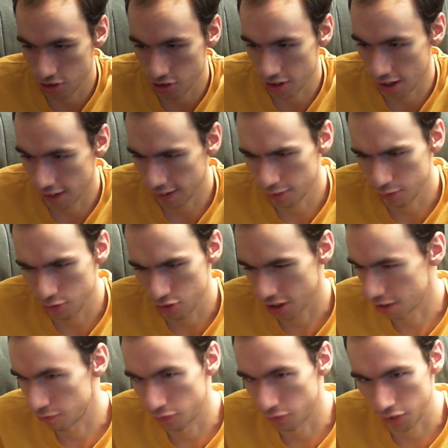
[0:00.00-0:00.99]
I think it was like
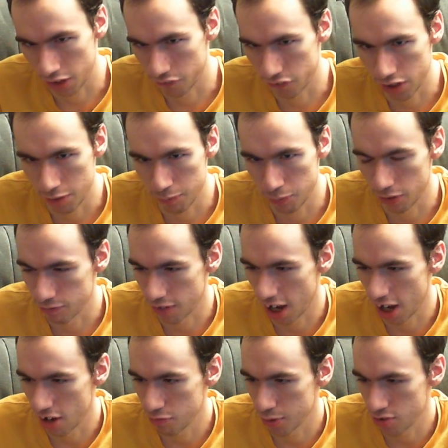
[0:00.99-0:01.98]
a
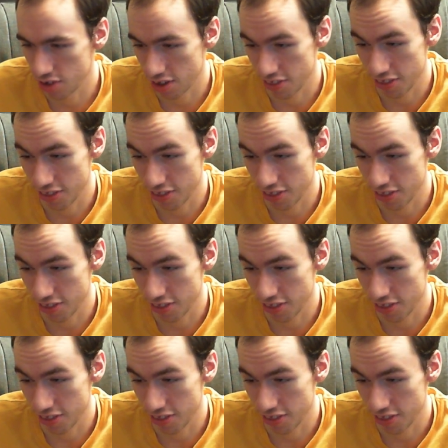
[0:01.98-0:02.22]
43.5%.